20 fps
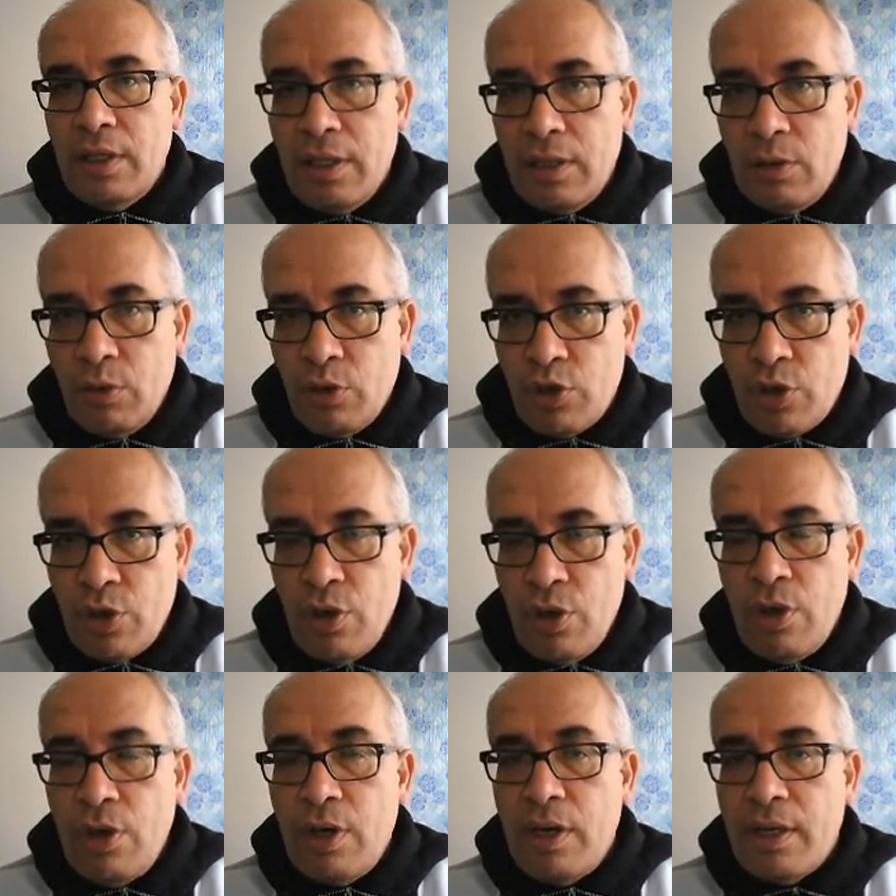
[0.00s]
To
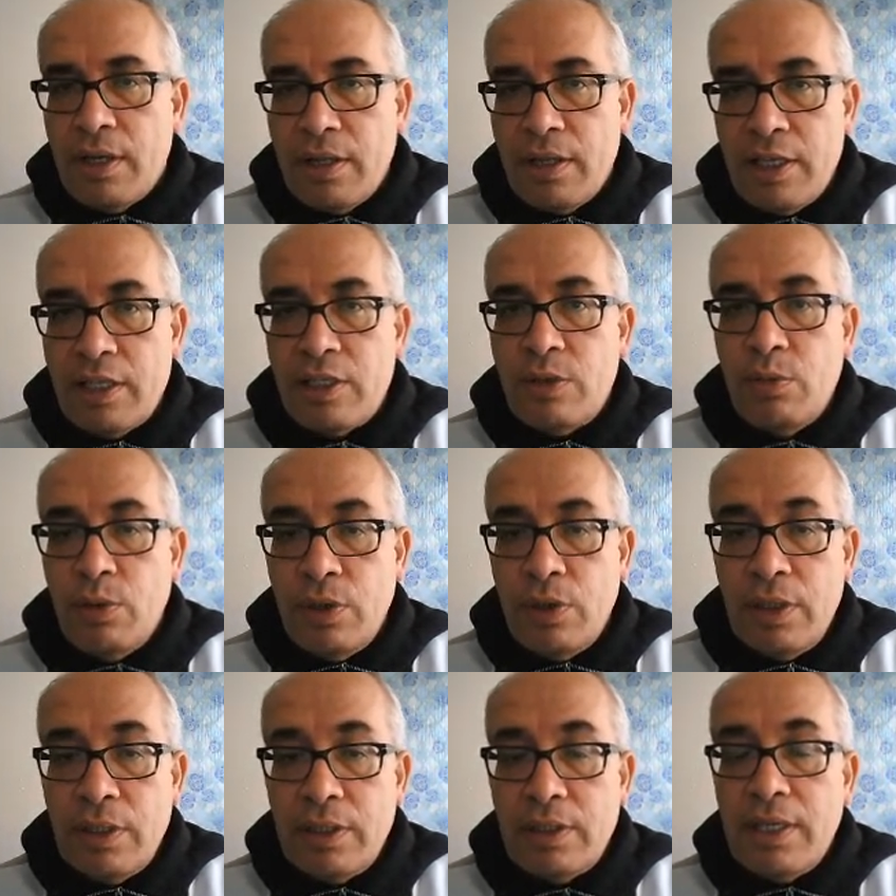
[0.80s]
show this
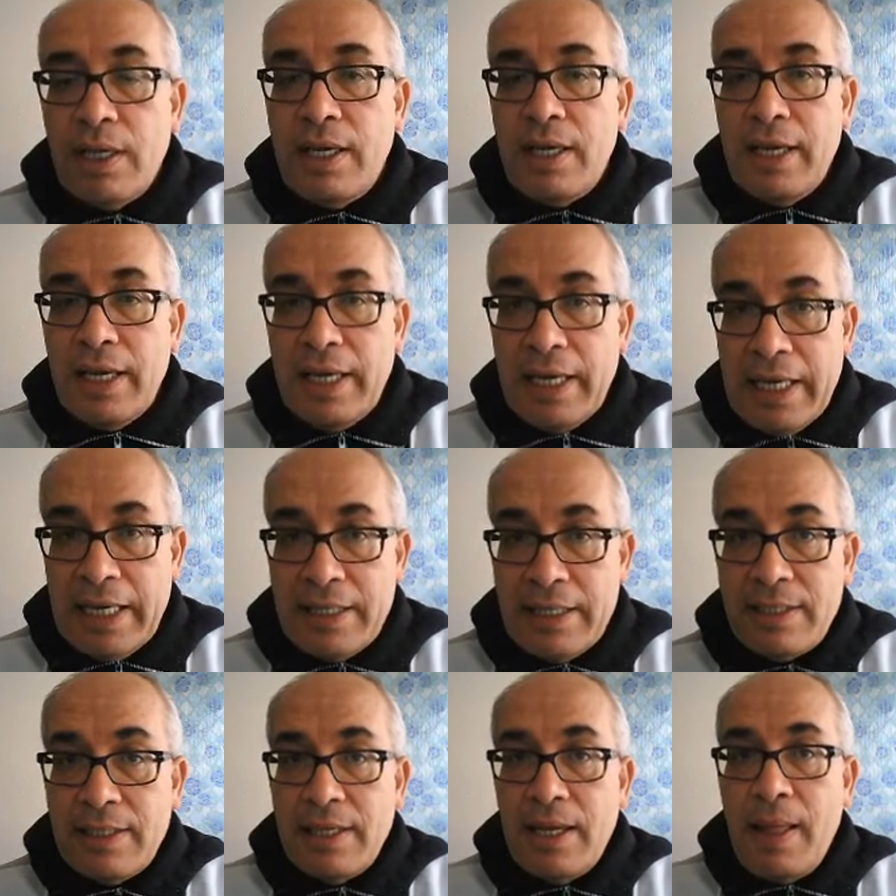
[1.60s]
word
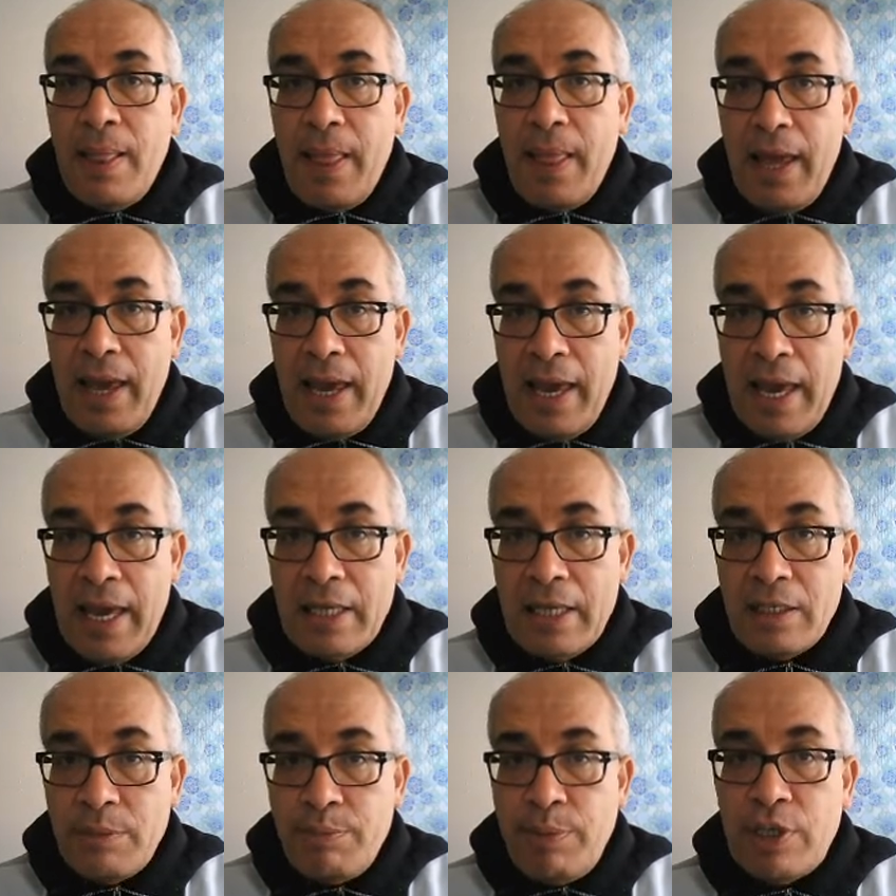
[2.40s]
is a
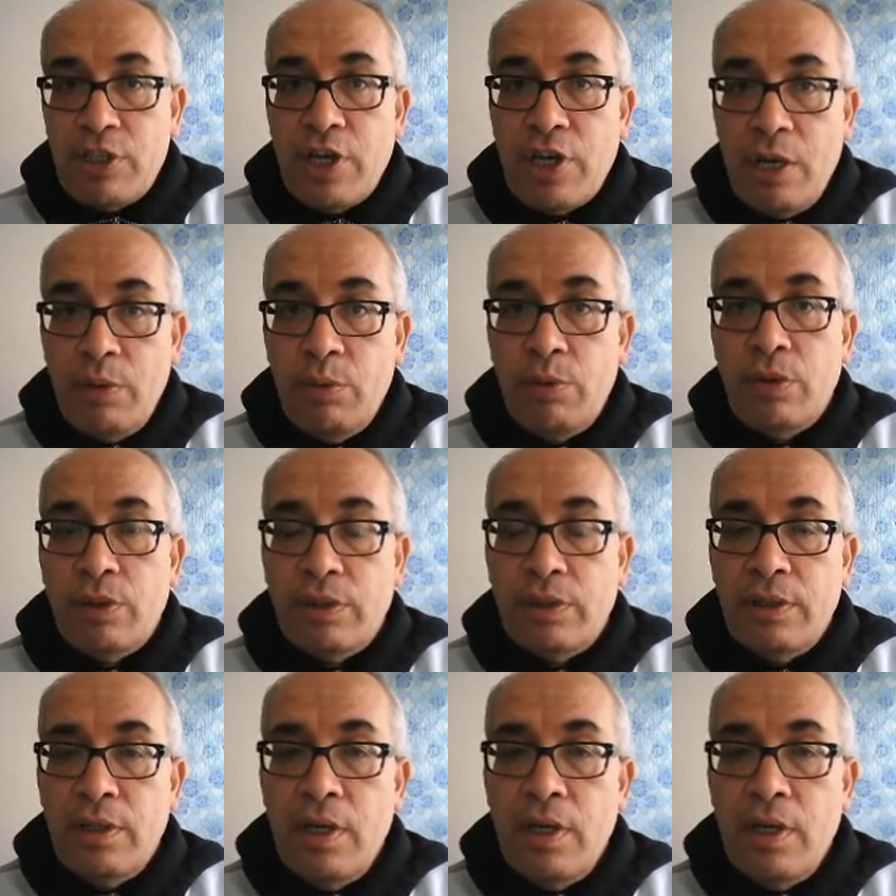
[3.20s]
special word.